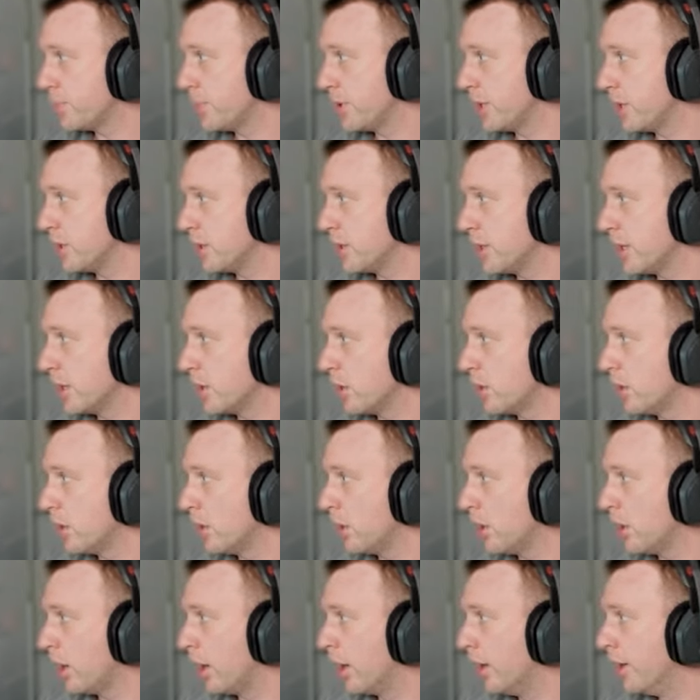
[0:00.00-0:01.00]
You think,
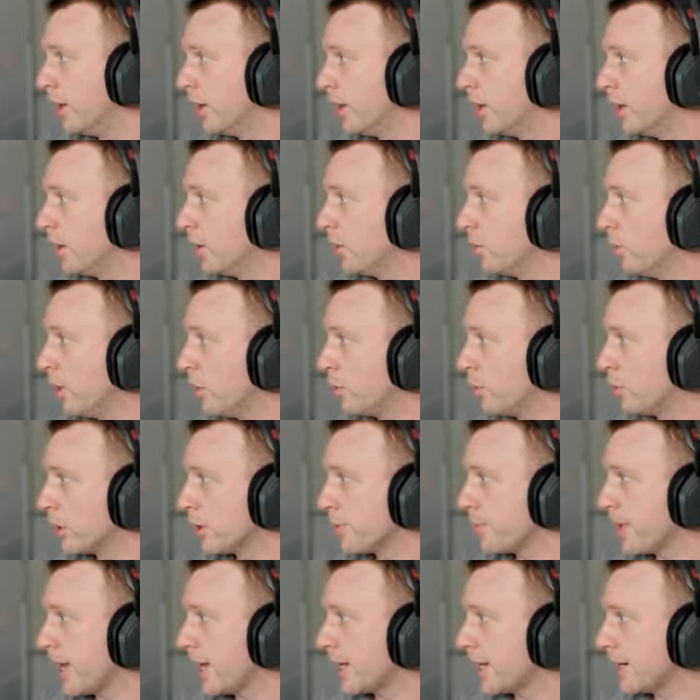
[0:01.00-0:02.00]
oh, well, what
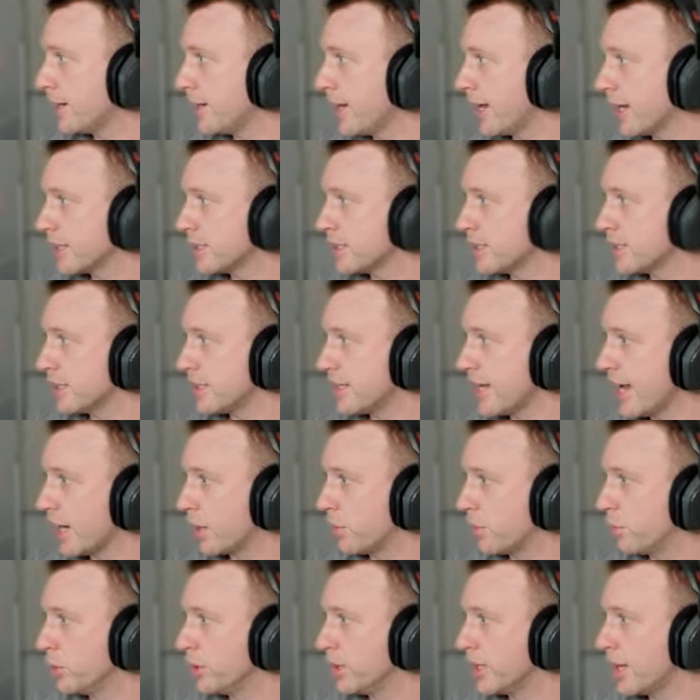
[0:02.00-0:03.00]
about an X
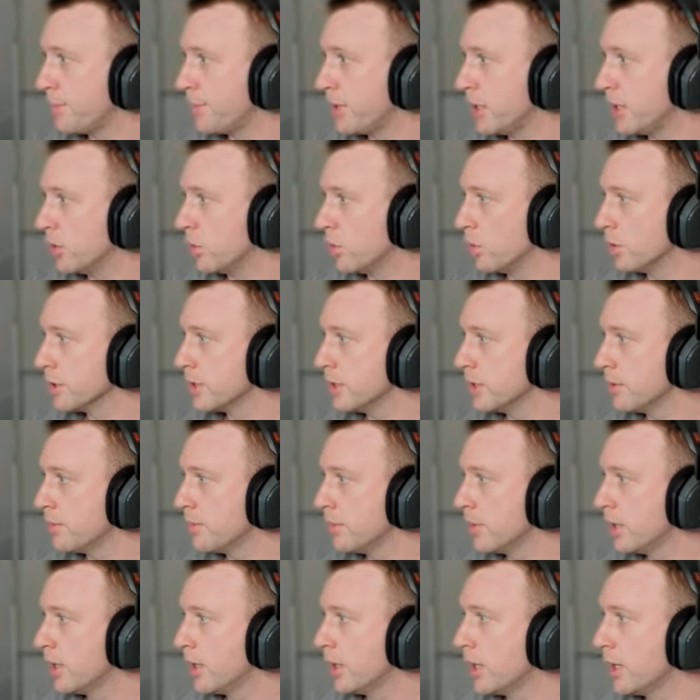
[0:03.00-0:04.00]
attack? Wouldn't that be awesome?